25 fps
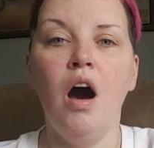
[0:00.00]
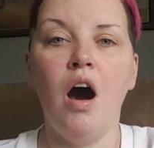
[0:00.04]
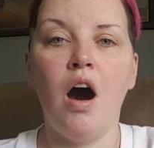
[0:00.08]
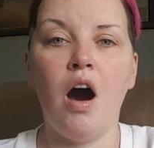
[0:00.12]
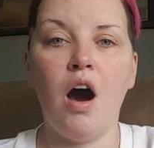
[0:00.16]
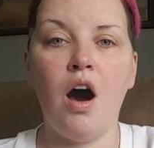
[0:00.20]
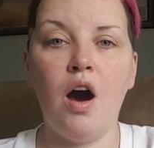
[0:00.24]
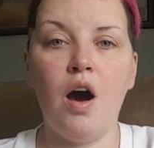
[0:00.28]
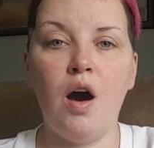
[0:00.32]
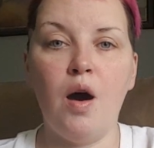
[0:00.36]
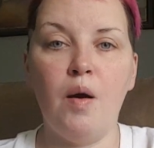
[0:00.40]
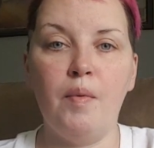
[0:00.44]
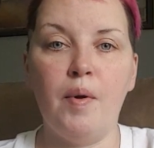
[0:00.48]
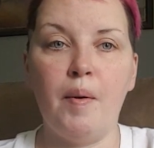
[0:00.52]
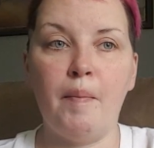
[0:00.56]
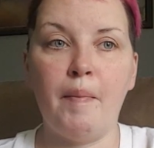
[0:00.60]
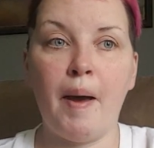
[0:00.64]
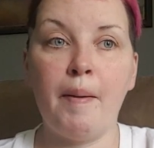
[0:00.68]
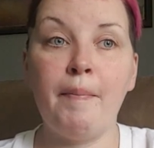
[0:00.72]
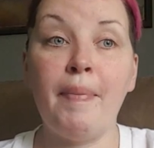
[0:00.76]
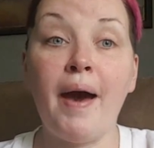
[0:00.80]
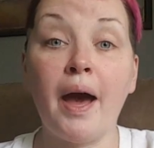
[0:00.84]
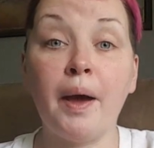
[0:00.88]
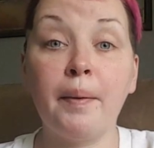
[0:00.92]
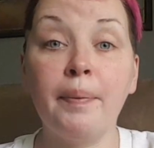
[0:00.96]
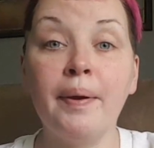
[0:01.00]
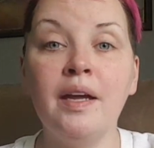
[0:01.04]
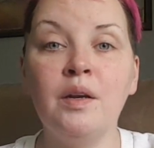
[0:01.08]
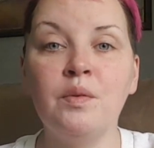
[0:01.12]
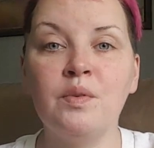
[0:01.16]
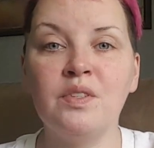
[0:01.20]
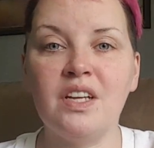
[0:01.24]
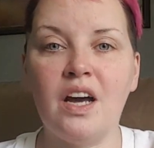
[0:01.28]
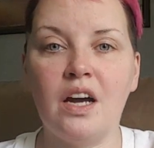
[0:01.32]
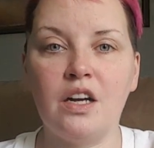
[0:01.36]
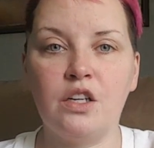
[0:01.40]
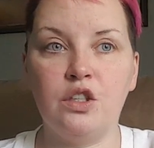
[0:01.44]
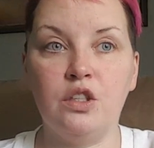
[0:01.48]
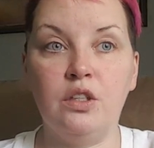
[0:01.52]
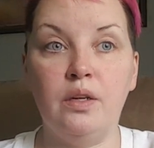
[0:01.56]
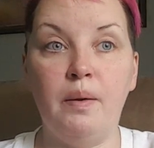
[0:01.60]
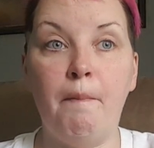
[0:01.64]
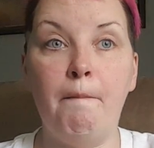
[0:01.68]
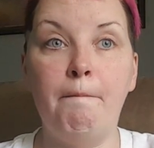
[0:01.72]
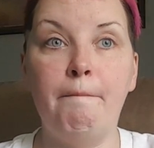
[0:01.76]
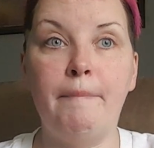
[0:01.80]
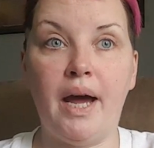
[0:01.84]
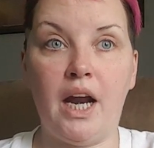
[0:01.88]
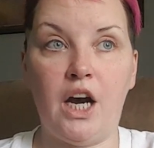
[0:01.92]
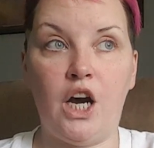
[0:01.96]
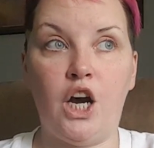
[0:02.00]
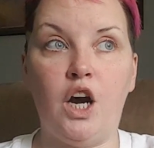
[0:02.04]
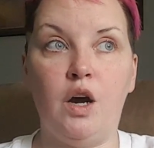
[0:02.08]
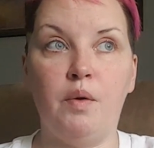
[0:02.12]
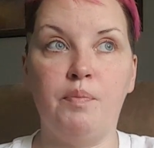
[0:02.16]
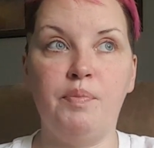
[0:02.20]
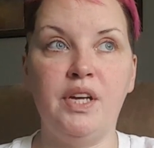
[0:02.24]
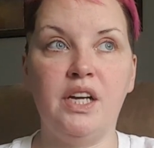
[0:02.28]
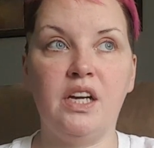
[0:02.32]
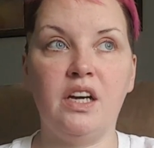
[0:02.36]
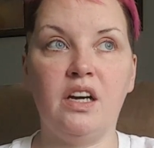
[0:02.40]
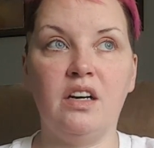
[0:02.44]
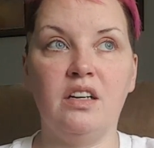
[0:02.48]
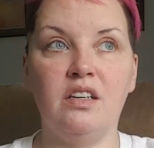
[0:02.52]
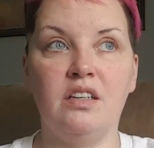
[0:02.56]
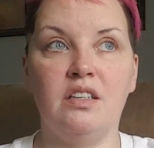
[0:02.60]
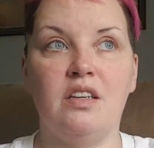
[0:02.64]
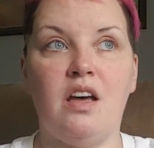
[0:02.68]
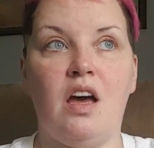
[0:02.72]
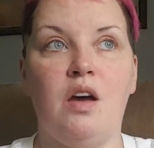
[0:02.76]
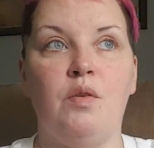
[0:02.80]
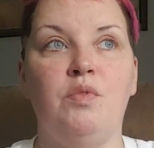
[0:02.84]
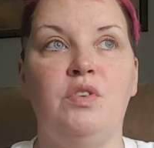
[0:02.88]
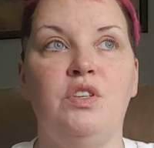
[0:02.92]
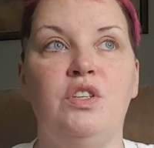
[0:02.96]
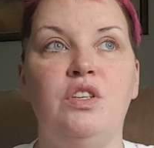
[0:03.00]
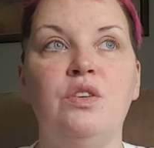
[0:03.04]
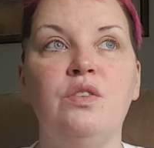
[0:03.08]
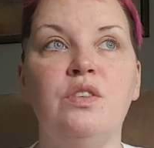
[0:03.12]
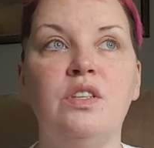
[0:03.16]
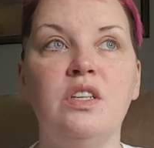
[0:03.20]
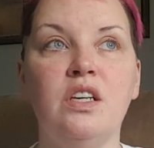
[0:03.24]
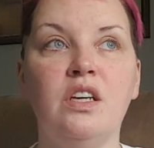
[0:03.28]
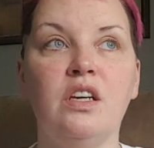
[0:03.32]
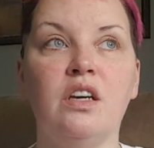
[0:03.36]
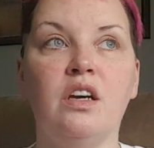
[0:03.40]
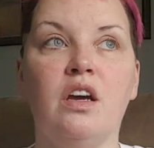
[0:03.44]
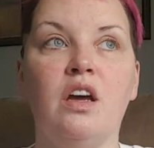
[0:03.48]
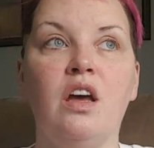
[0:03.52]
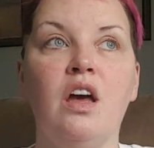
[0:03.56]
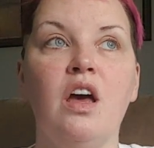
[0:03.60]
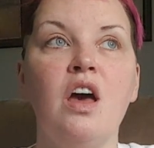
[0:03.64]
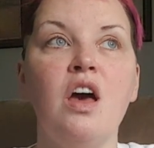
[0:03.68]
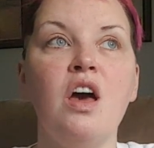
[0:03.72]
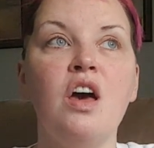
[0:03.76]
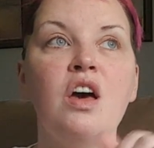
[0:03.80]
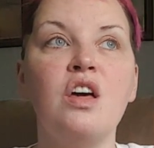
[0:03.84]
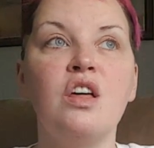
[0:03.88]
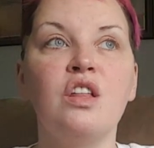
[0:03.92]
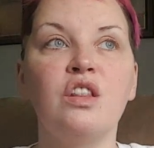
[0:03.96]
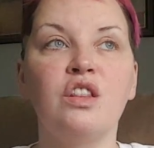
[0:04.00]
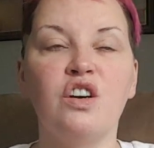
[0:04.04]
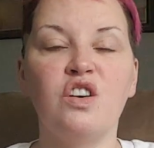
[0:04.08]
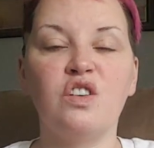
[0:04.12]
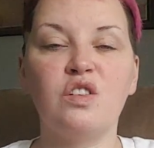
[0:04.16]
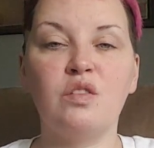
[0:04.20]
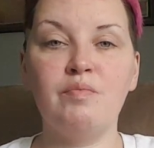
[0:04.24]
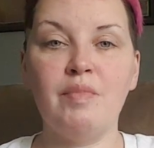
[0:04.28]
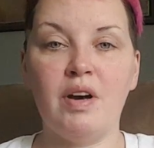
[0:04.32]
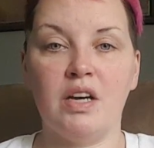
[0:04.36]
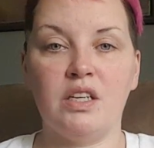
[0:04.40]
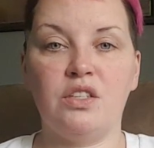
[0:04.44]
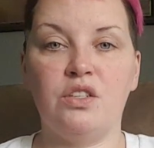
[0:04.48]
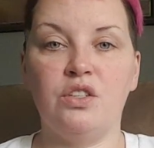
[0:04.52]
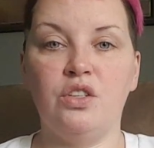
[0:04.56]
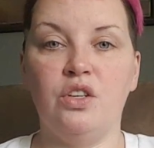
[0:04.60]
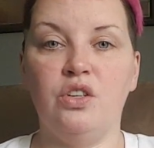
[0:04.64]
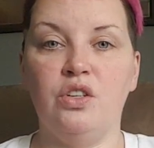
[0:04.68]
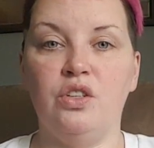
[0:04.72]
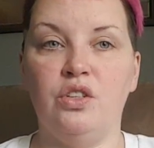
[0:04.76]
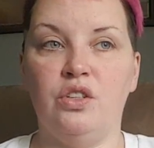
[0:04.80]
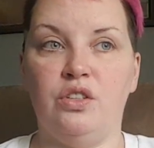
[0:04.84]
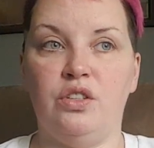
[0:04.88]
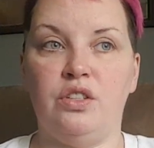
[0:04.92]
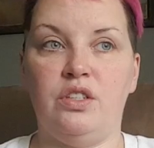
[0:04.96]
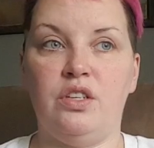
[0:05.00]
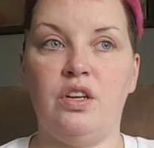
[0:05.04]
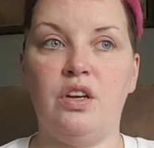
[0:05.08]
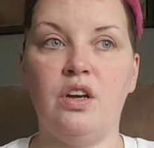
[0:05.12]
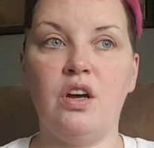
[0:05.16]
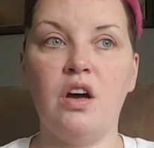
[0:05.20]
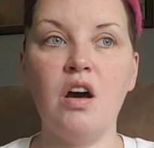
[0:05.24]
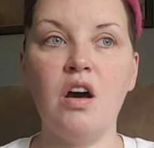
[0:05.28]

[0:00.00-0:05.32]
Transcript: my back pain was actually better because I was using those muscles,